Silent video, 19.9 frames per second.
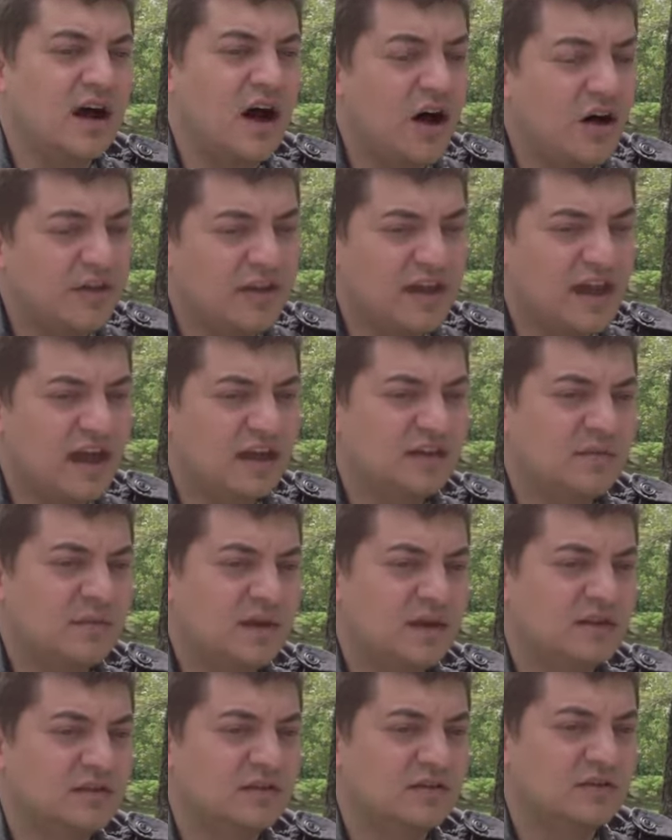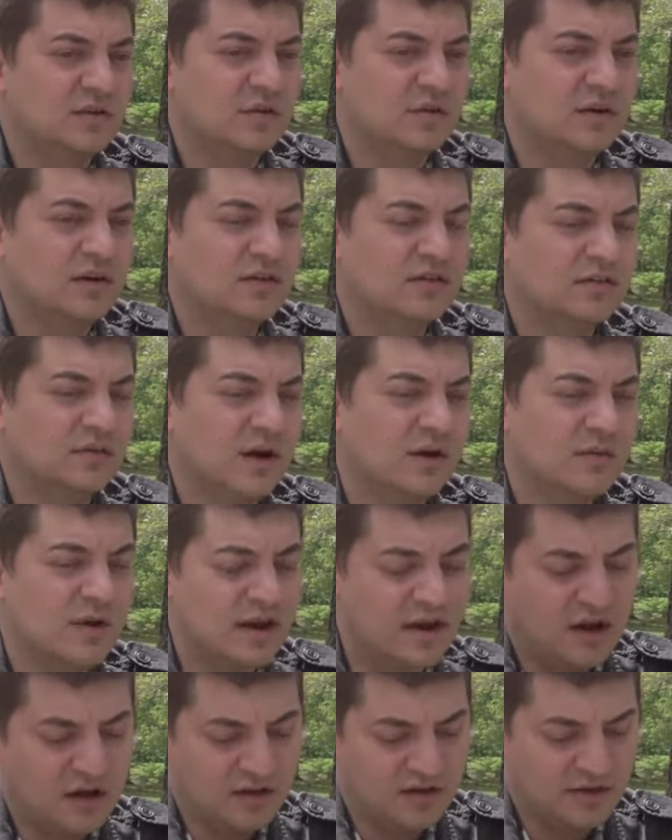all the X-Men stories, so I
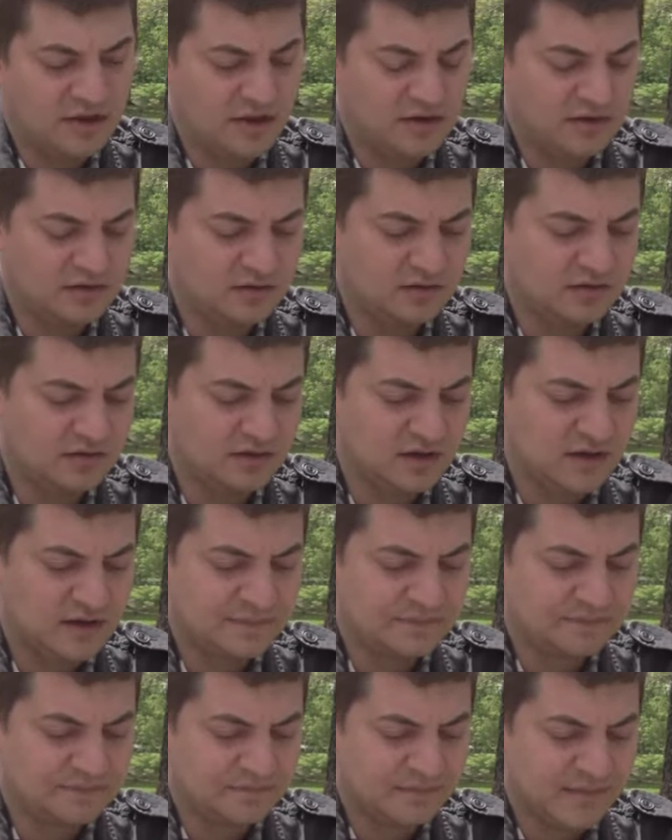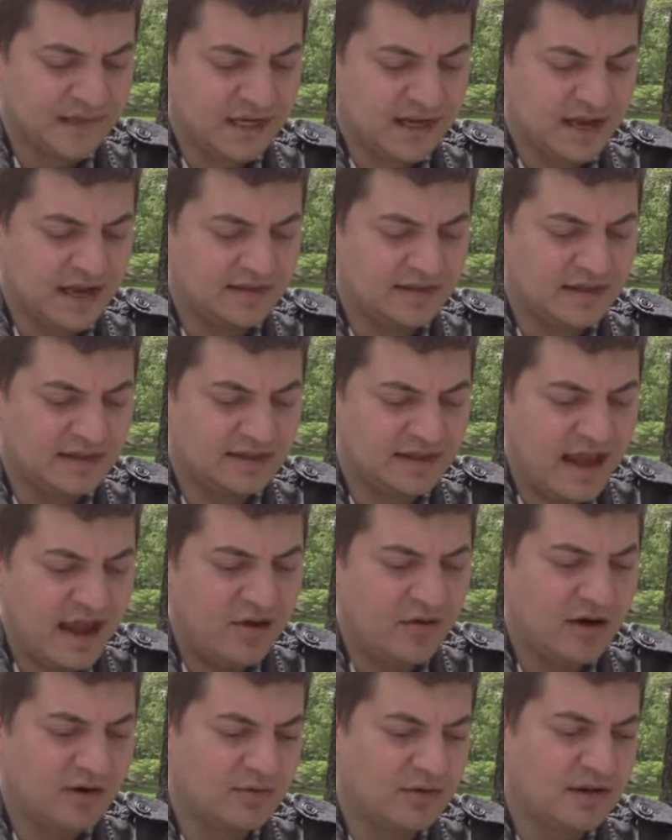read all of those. And then
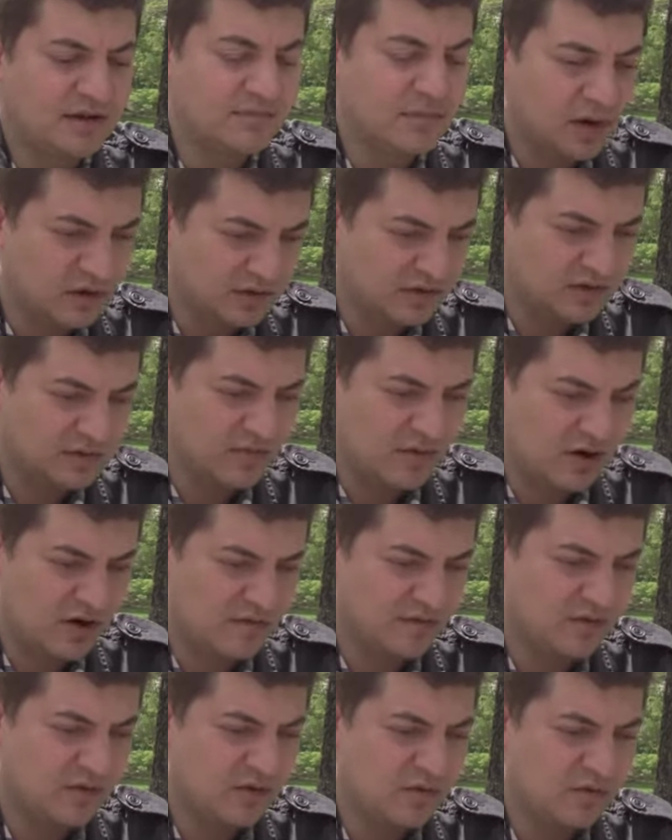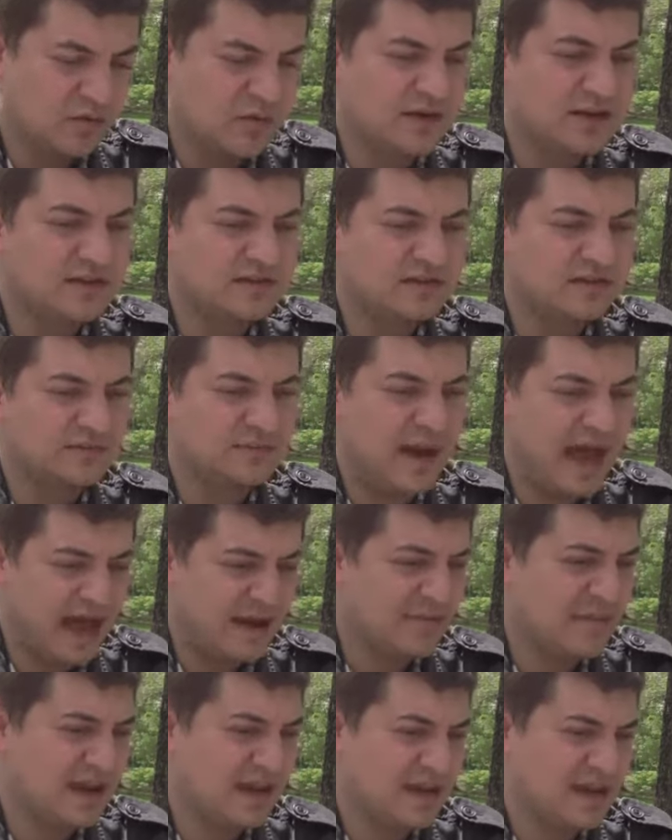now I read mostly Marvel with
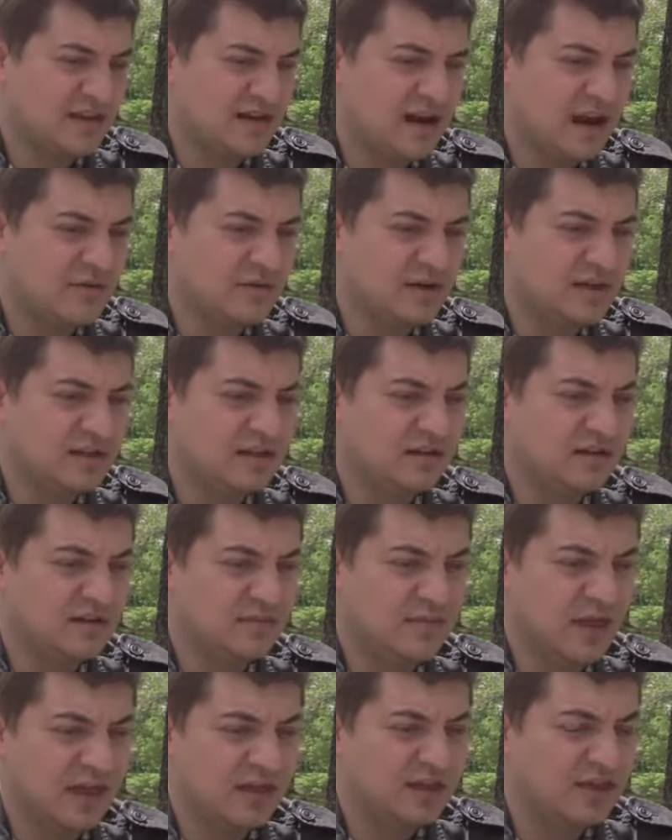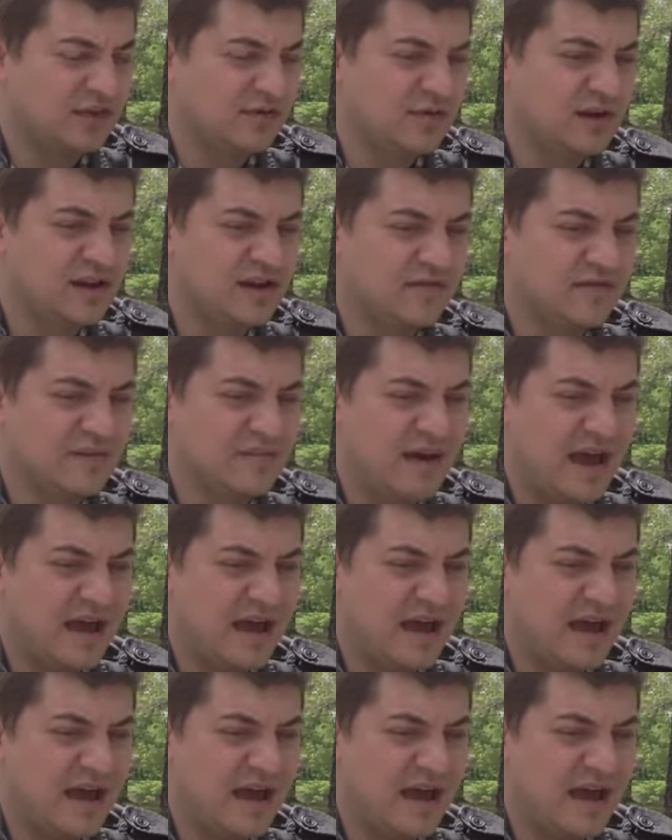Batman. I read like 3 of the